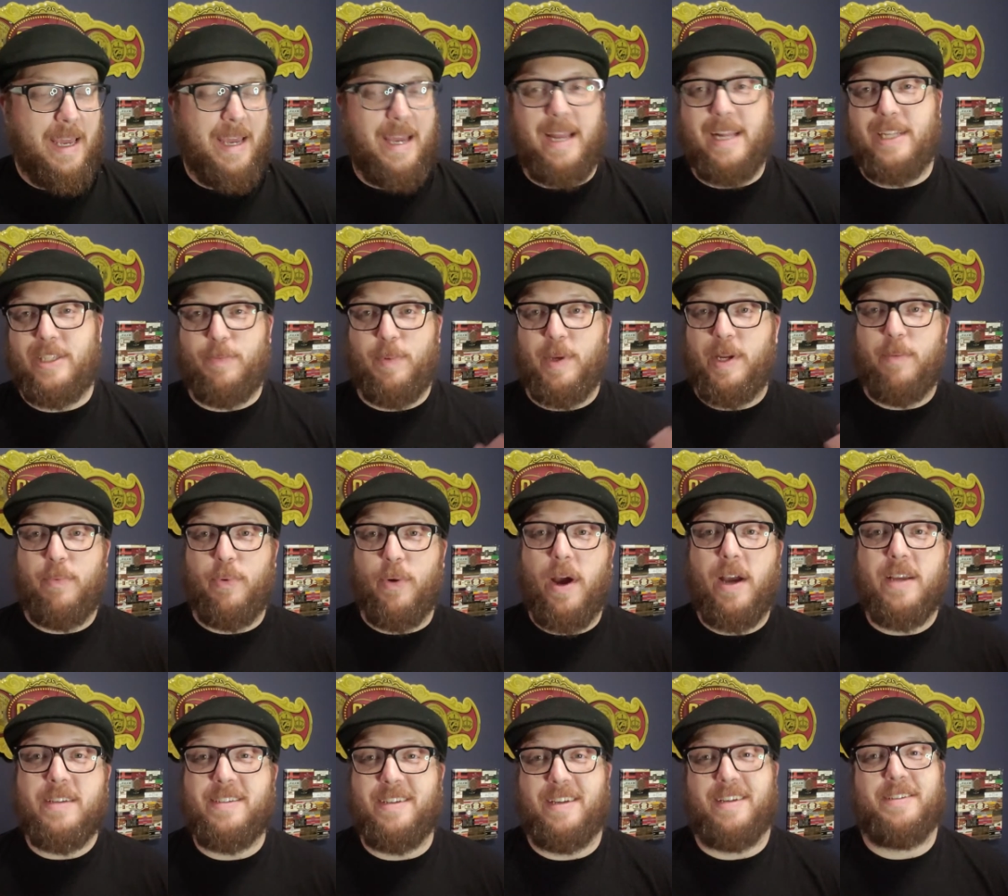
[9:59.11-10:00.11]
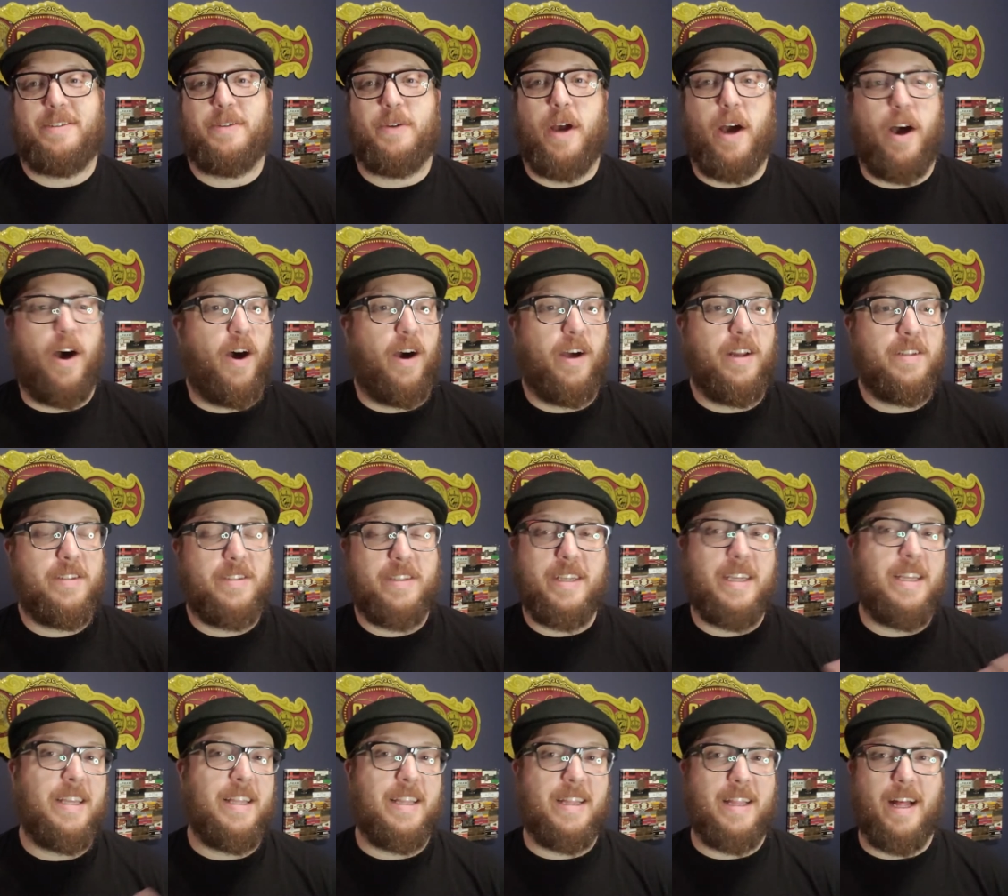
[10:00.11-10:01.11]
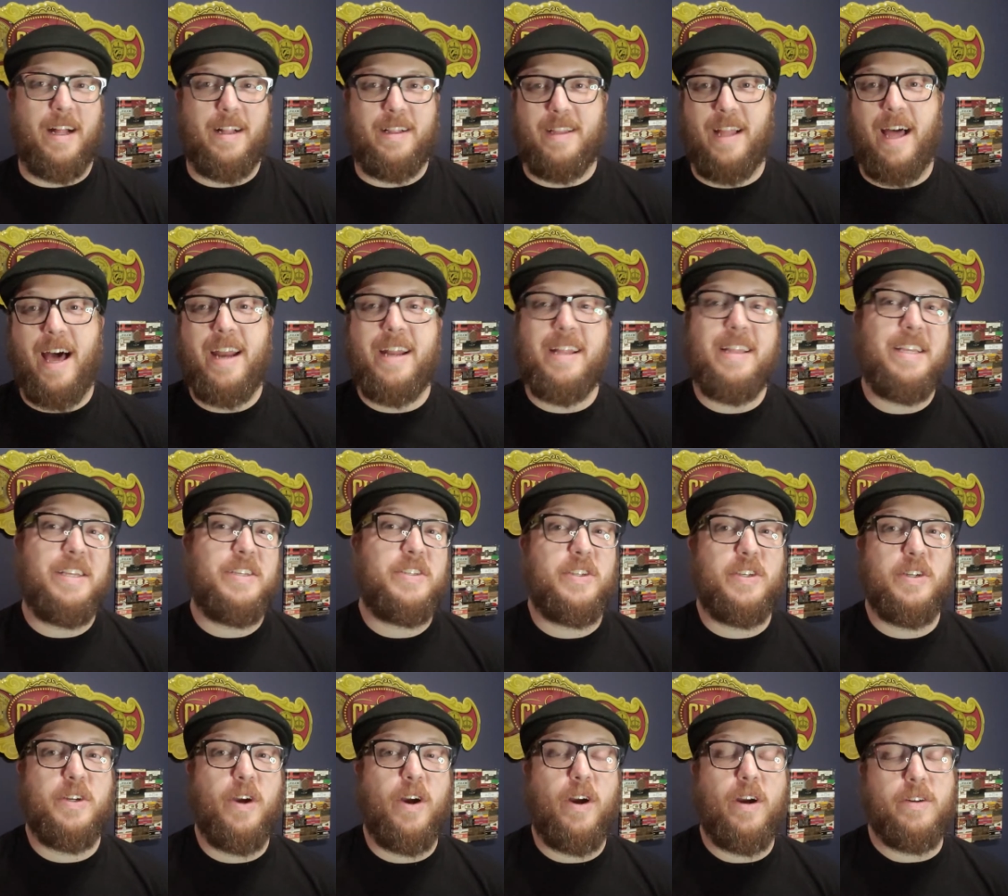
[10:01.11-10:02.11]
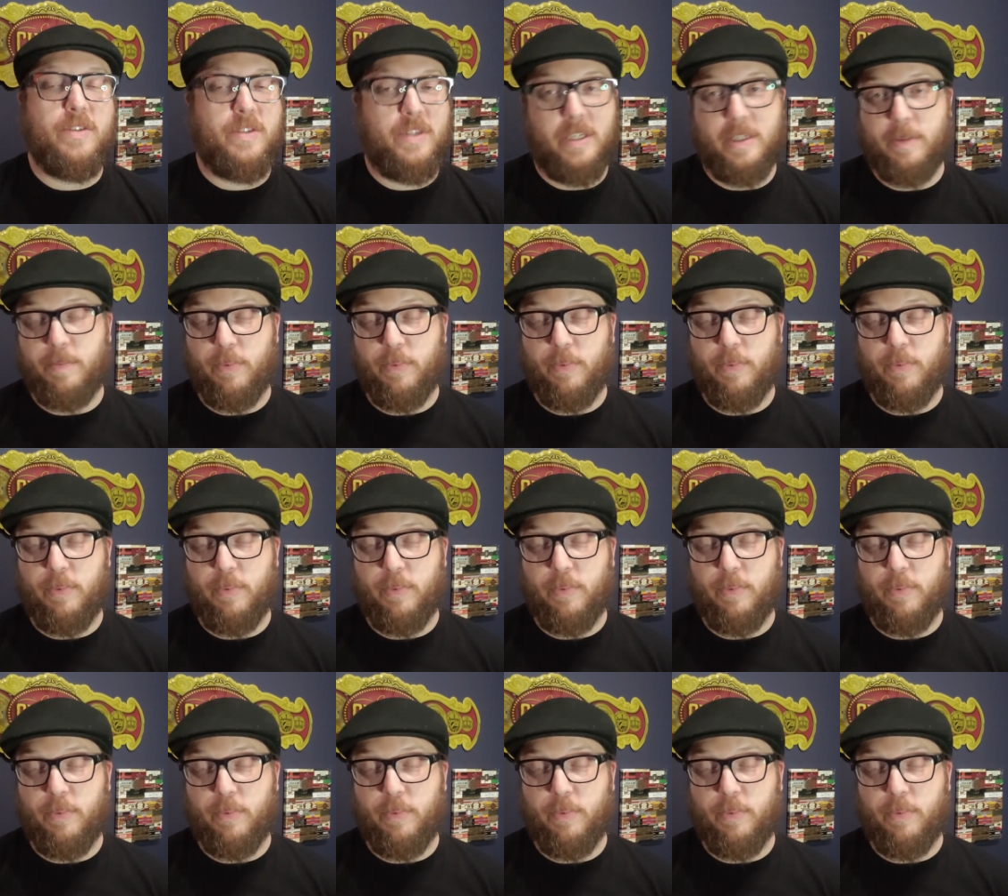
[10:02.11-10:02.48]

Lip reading: it's been a process. Honestly, a lot of these cigars, these